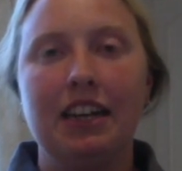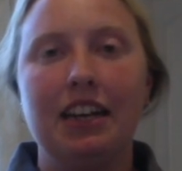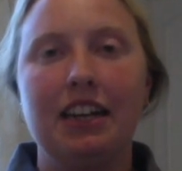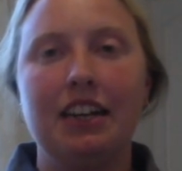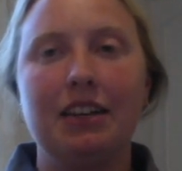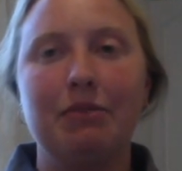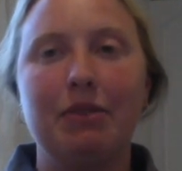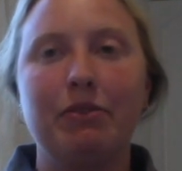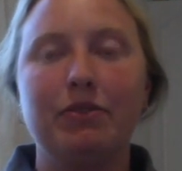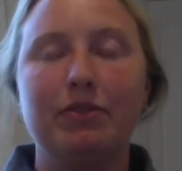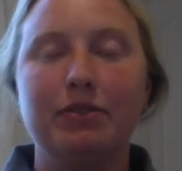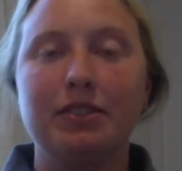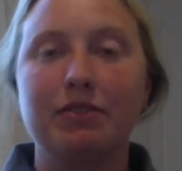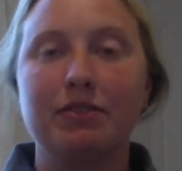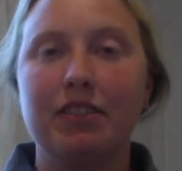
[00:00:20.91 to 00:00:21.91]
uh, where we've
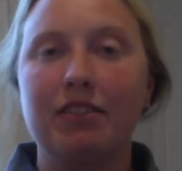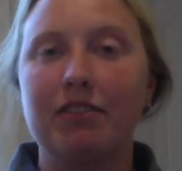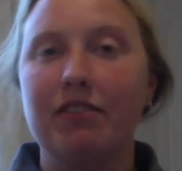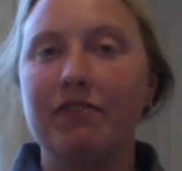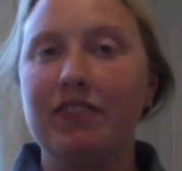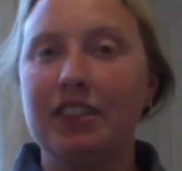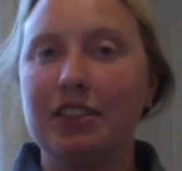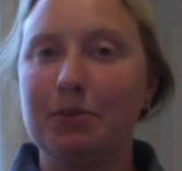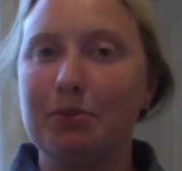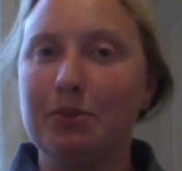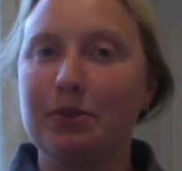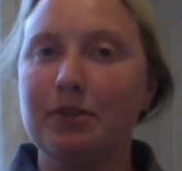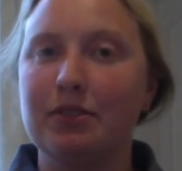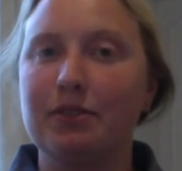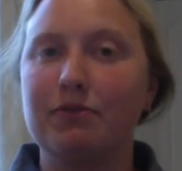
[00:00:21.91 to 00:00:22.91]
always grown our own
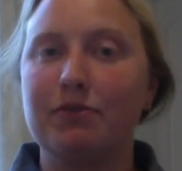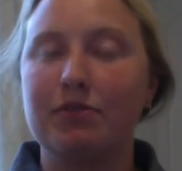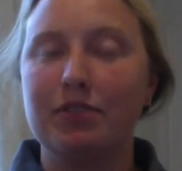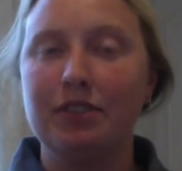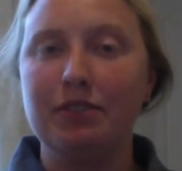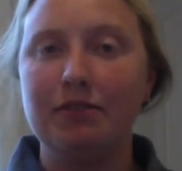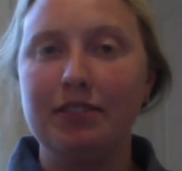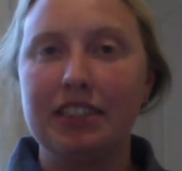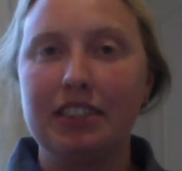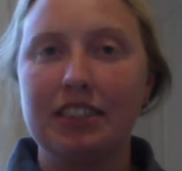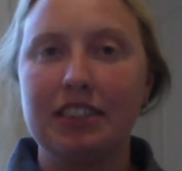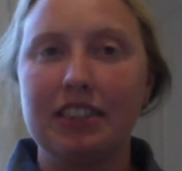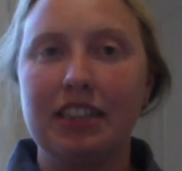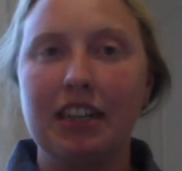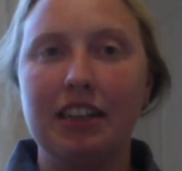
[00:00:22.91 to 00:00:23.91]
vegetables and
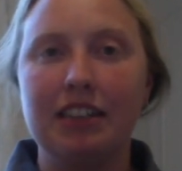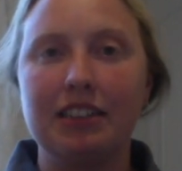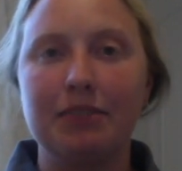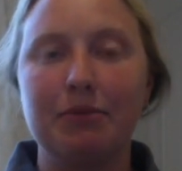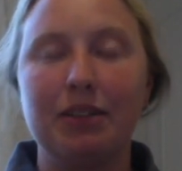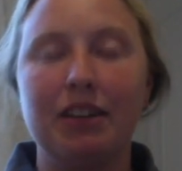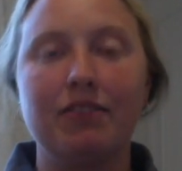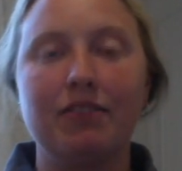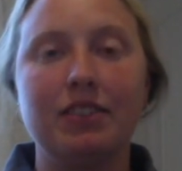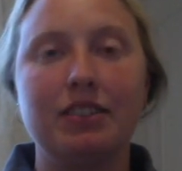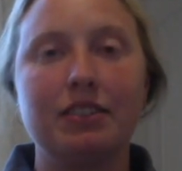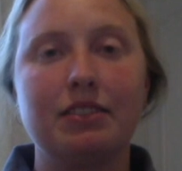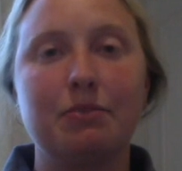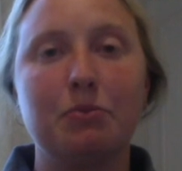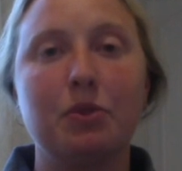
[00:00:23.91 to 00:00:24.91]
fruit, and we have a
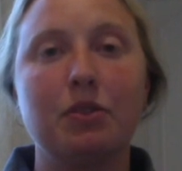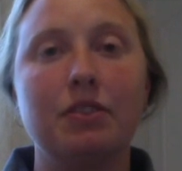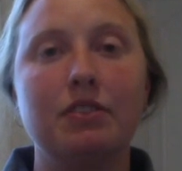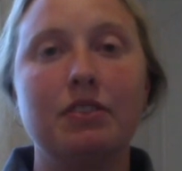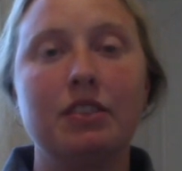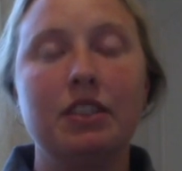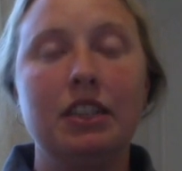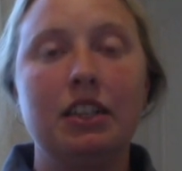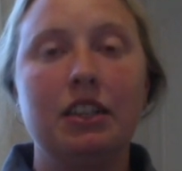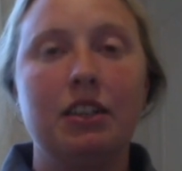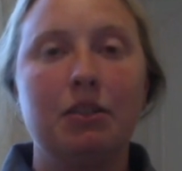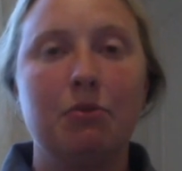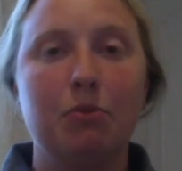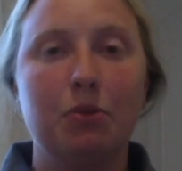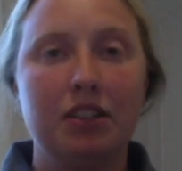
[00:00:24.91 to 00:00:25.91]
small
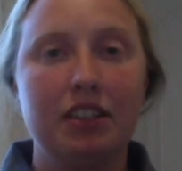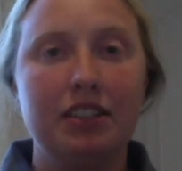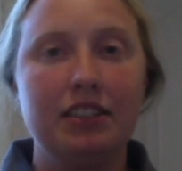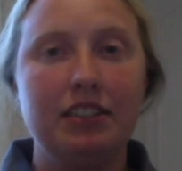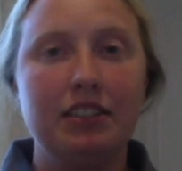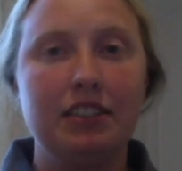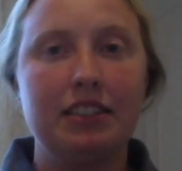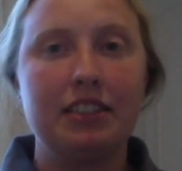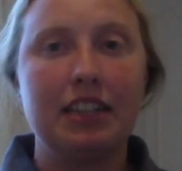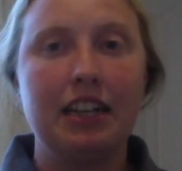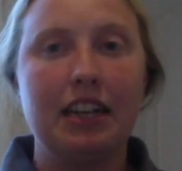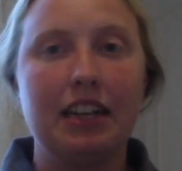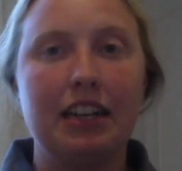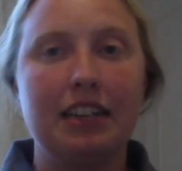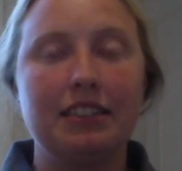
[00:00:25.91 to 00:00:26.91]
woodland
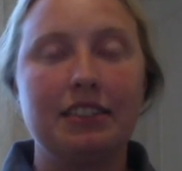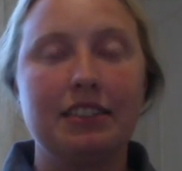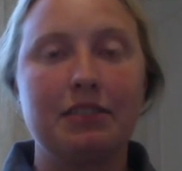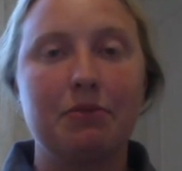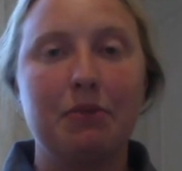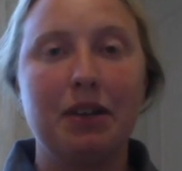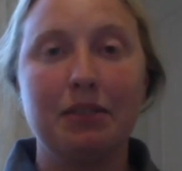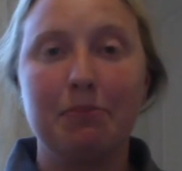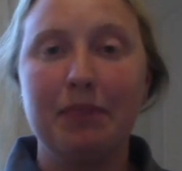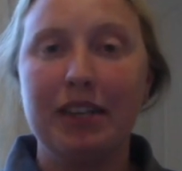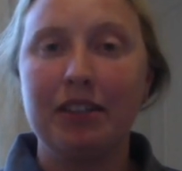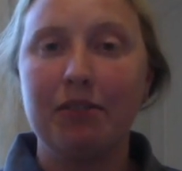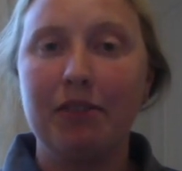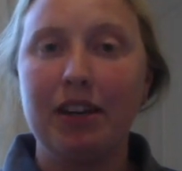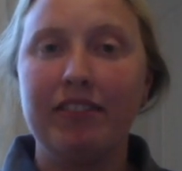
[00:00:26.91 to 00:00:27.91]
and wild
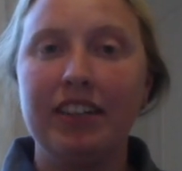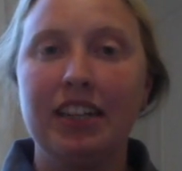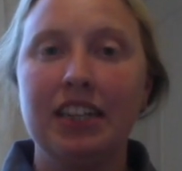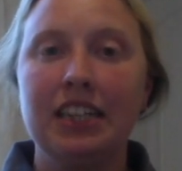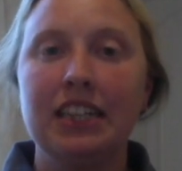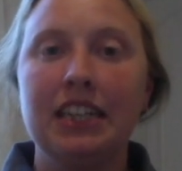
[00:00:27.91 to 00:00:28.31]
meadow area